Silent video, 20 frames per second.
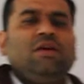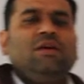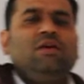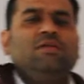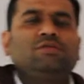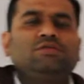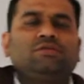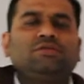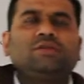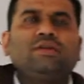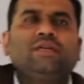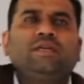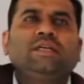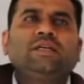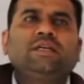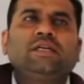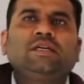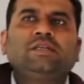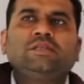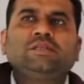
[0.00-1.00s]
also
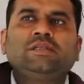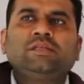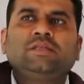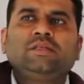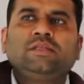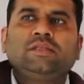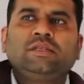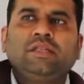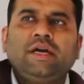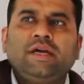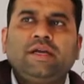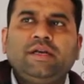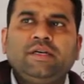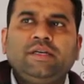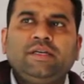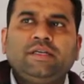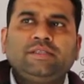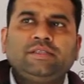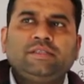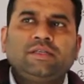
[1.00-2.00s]
returns the
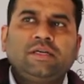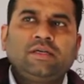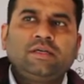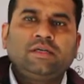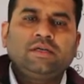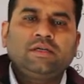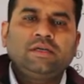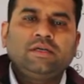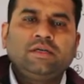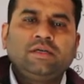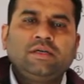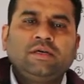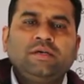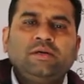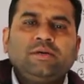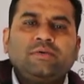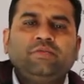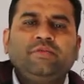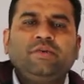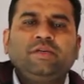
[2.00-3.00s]
integer
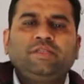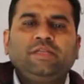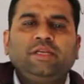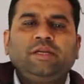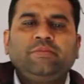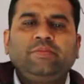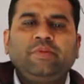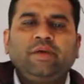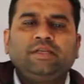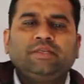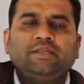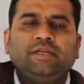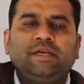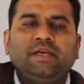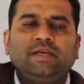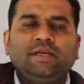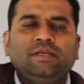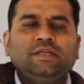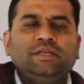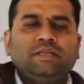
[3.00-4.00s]
which
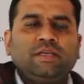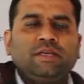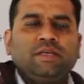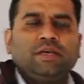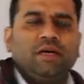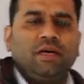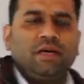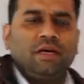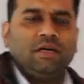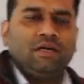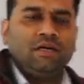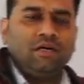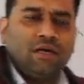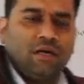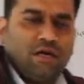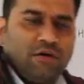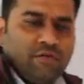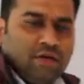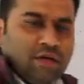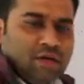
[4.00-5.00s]
represent the current
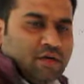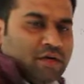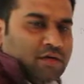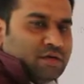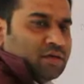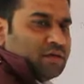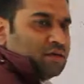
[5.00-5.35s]
hour.